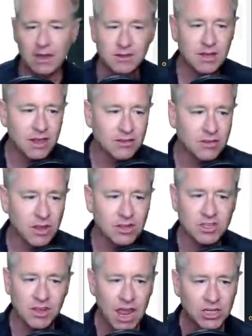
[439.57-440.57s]
and Tesla
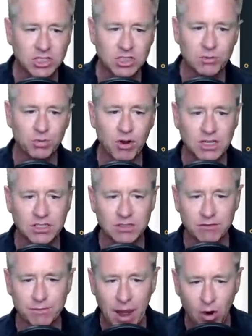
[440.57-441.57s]
slashes the price
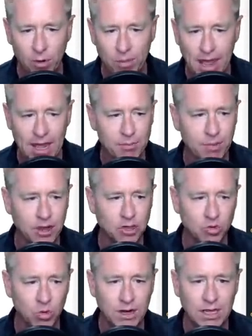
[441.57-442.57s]
of power pack by
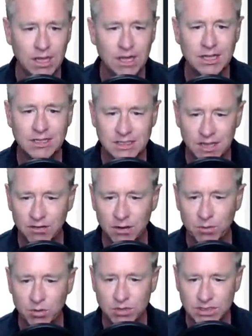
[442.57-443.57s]

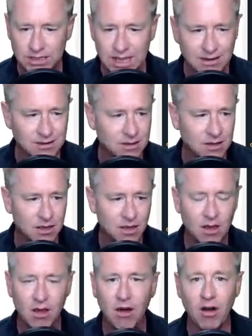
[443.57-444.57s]
twenty-seven percent
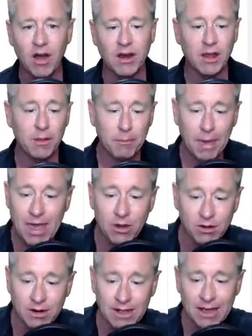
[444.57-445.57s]
on
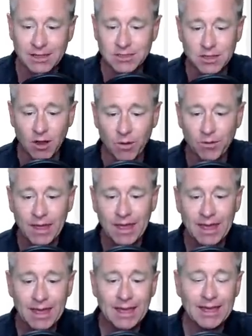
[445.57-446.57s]
battery day. So
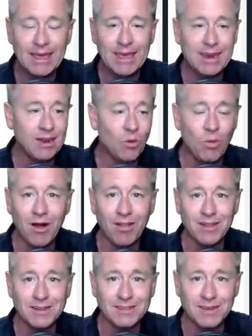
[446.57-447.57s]
get it
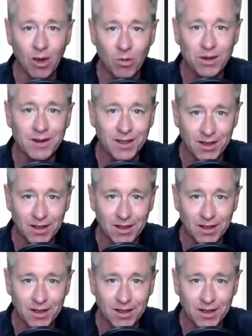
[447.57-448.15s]
while it's going